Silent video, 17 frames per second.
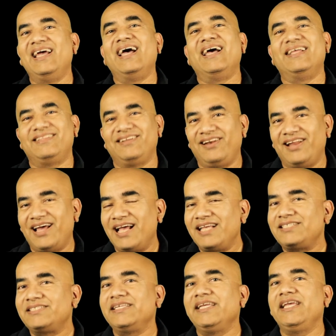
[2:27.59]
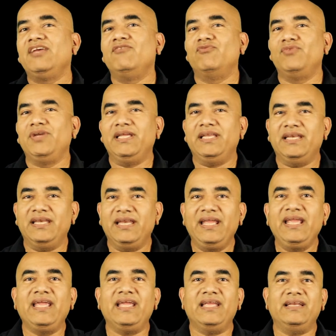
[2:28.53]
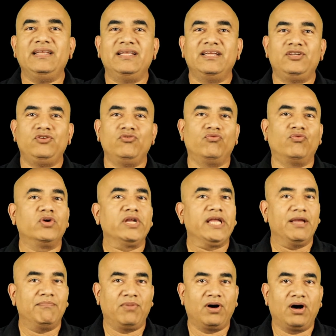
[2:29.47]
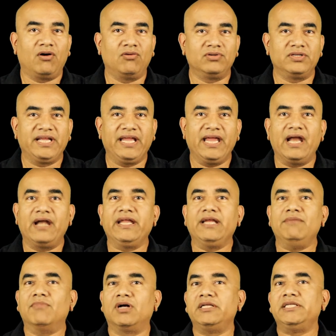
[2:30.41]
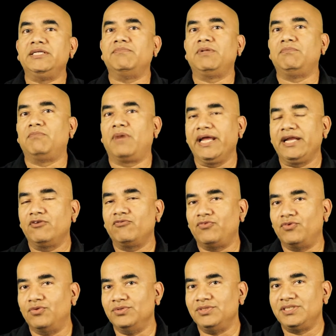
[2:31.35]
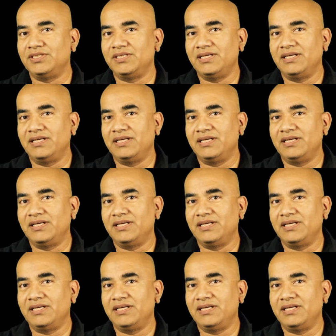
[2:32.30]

And the last thing we need to worry about carrying multiple microphones